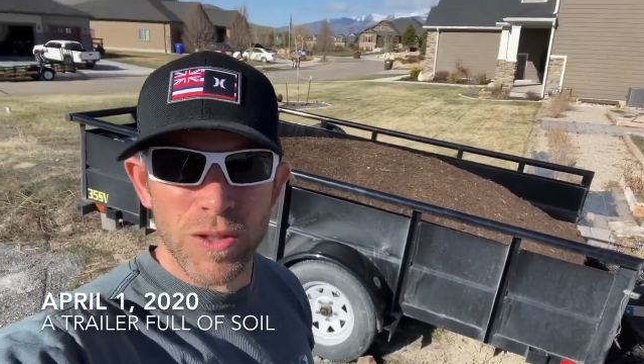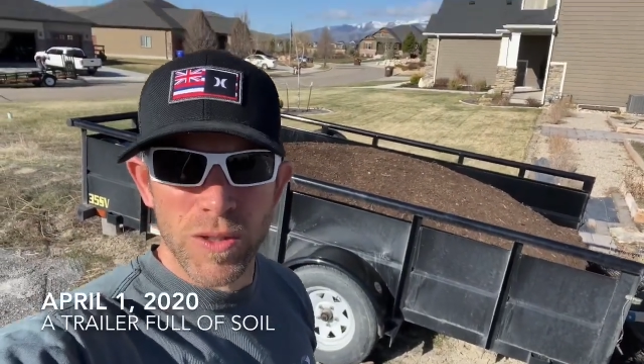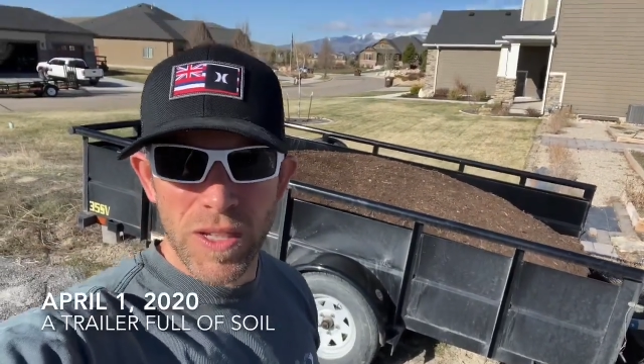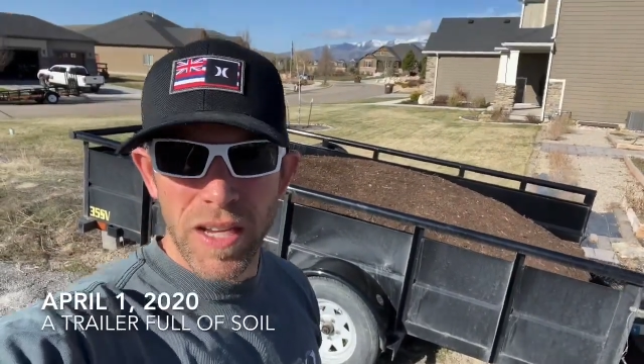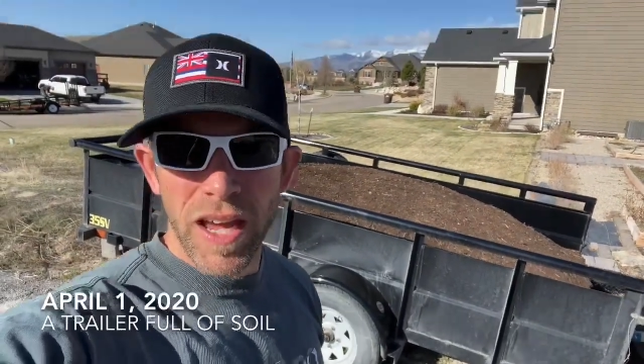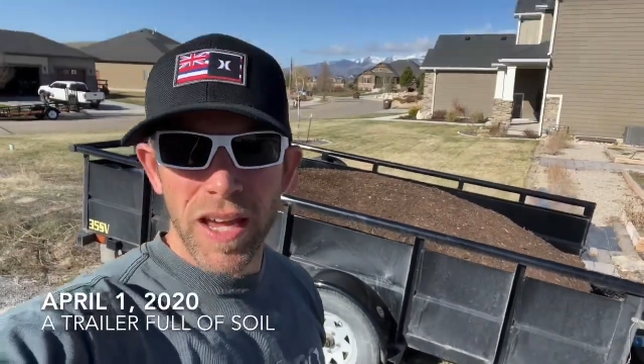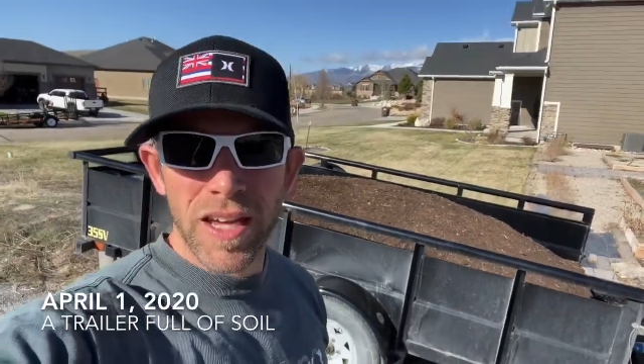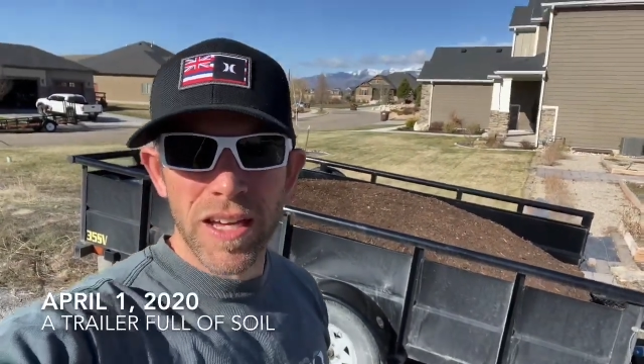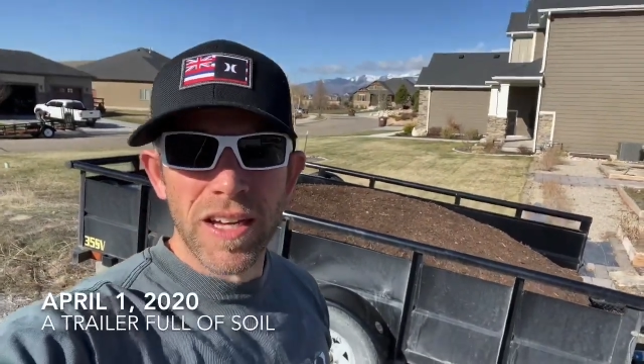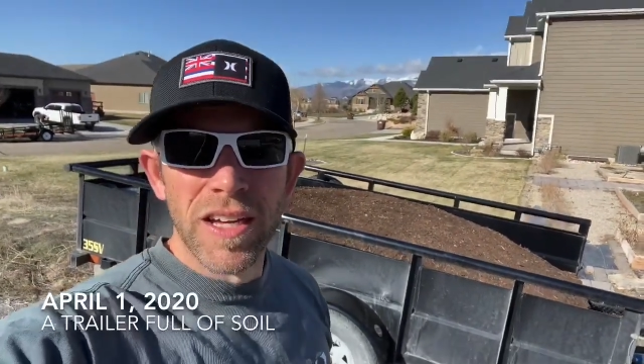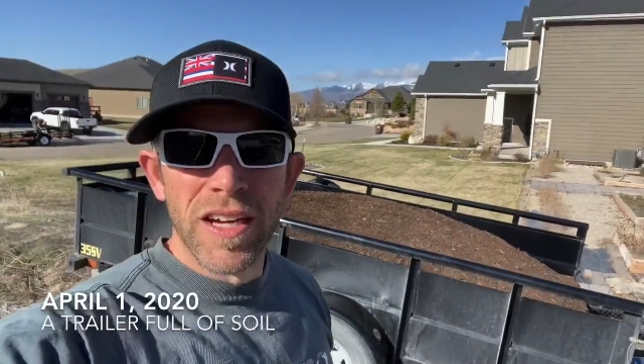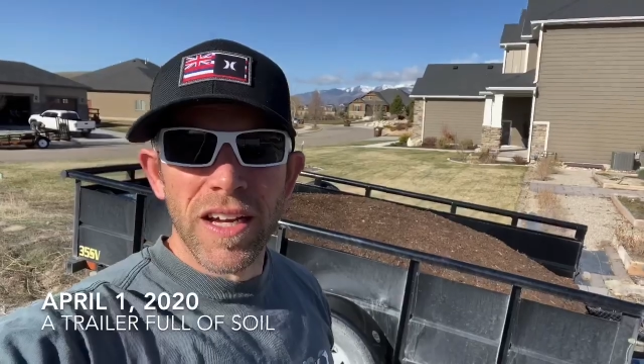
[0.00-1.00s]
today
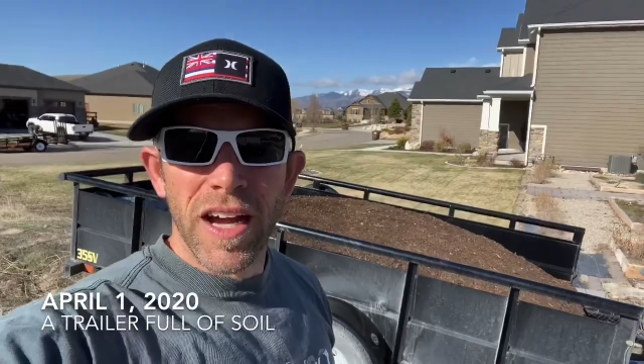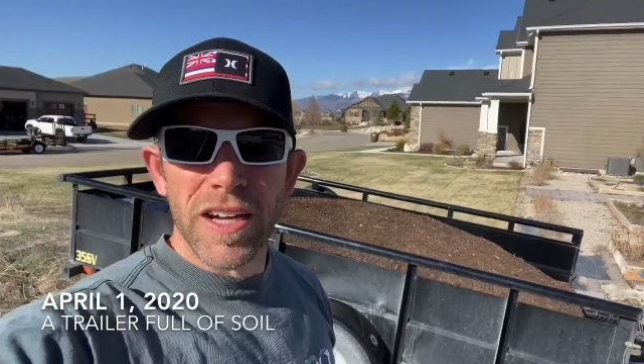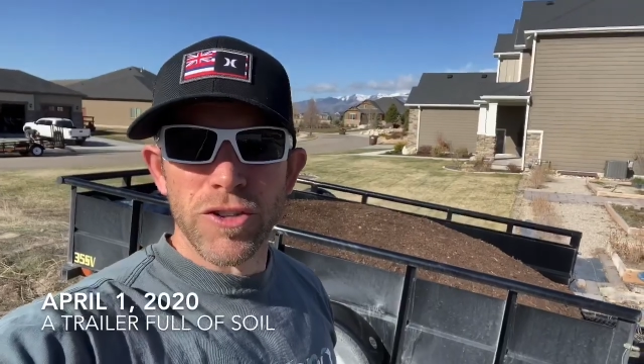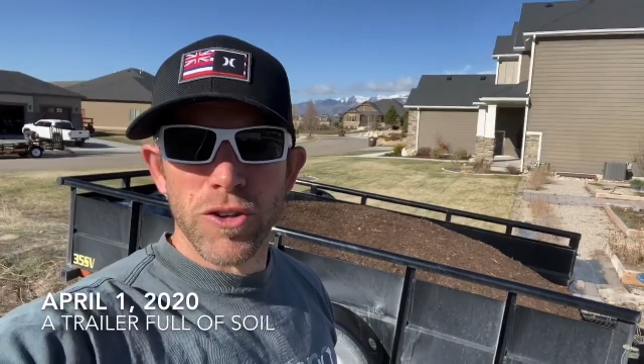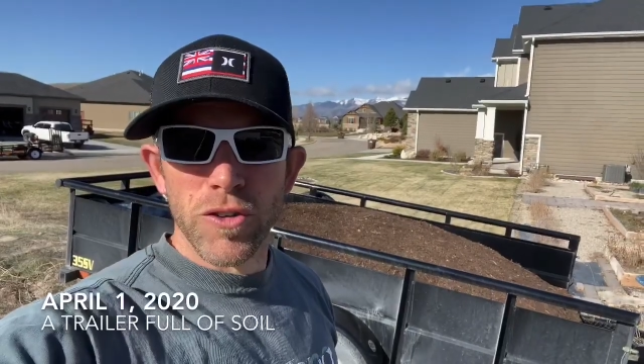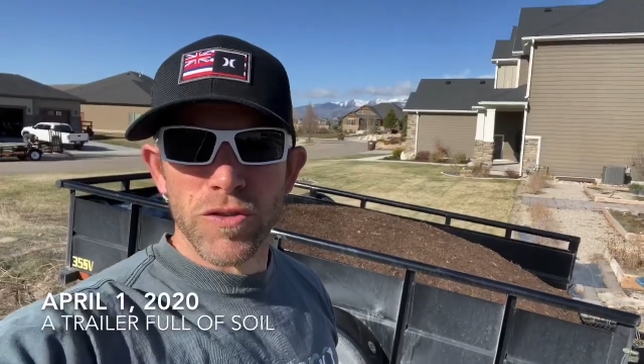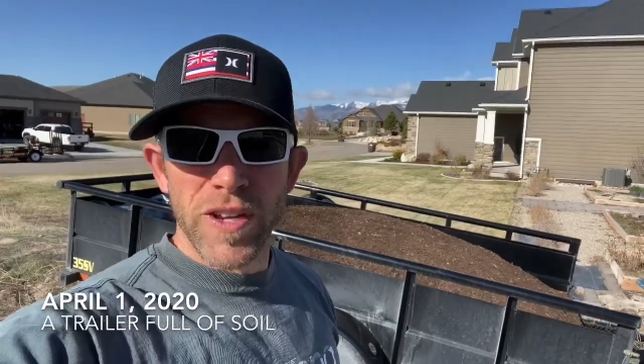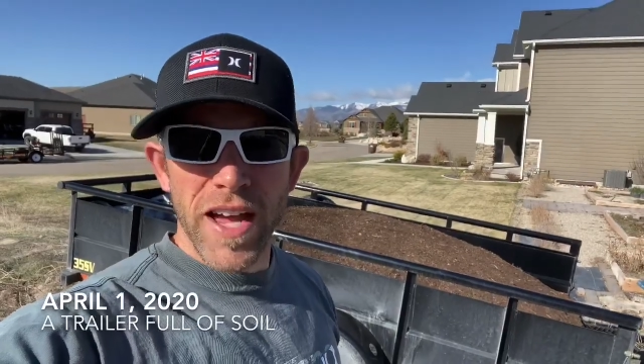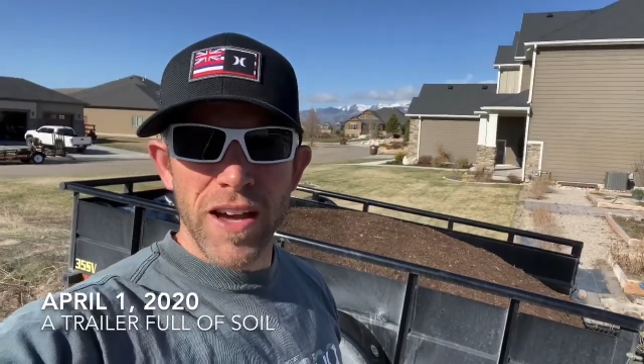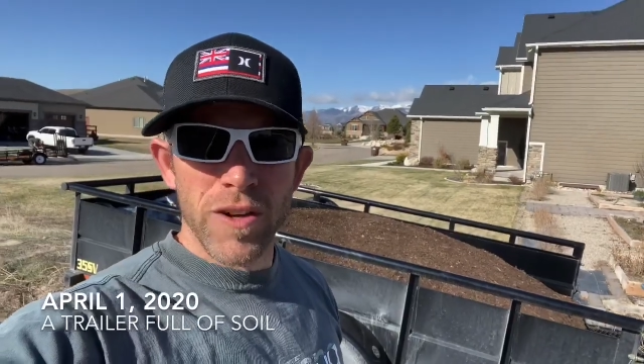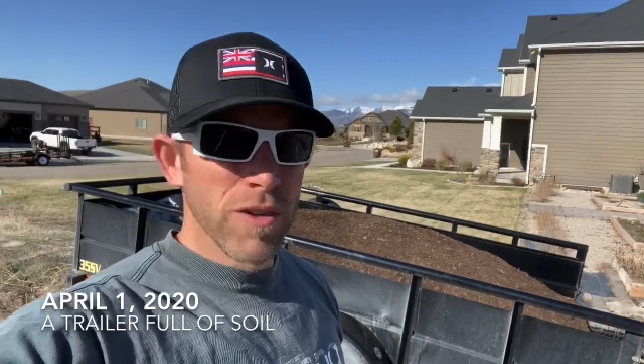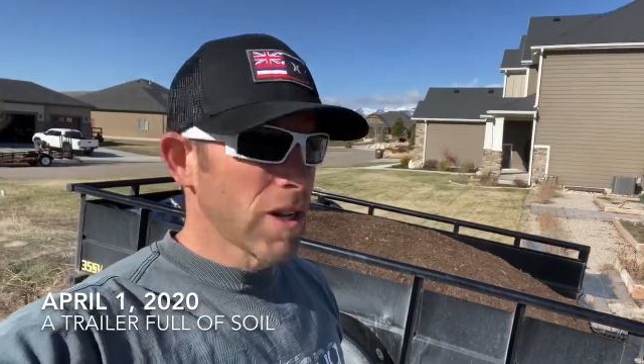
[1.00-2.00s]
I drove
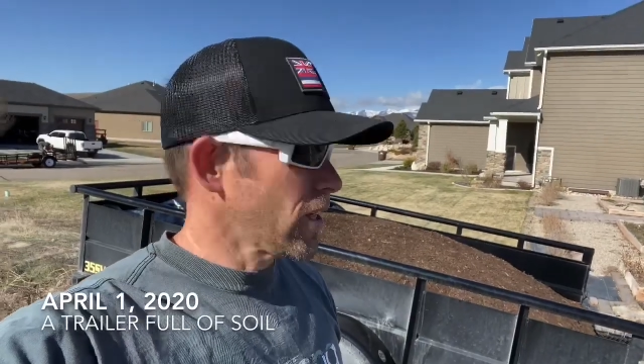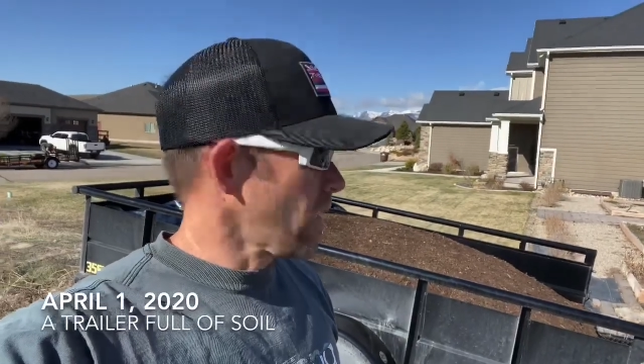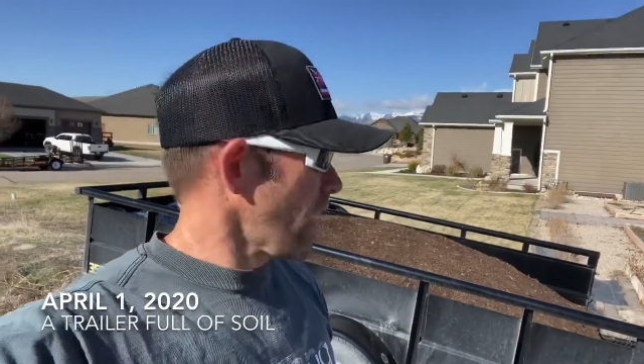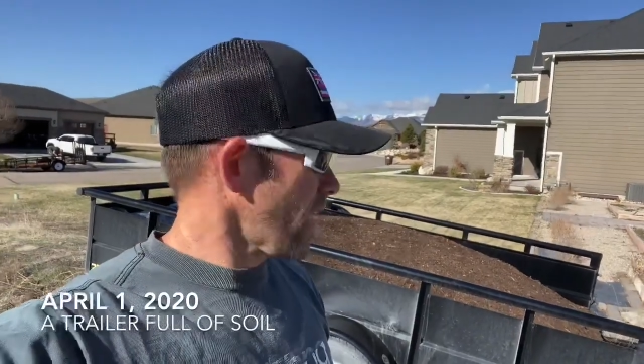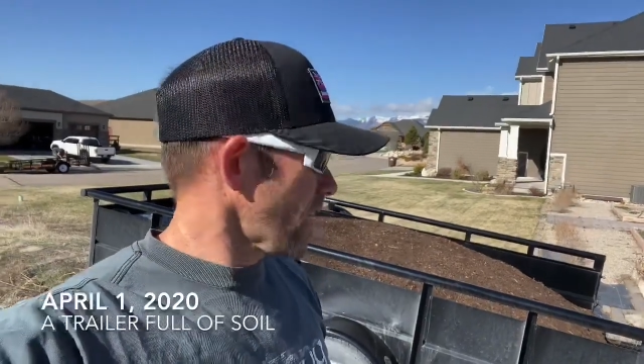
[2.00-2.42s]
down and